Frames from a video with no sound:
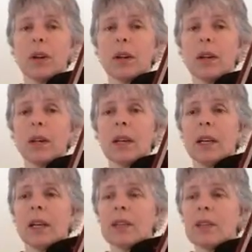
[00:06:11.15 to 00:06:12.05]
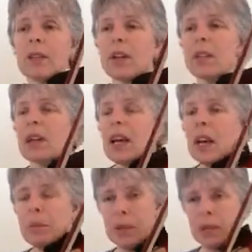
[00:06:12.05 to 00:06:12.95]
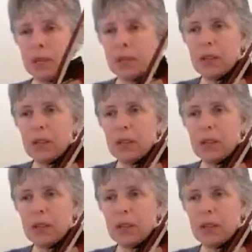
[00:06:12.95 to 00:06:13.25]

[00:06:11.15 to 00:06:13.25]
okay? And so that's going to happen.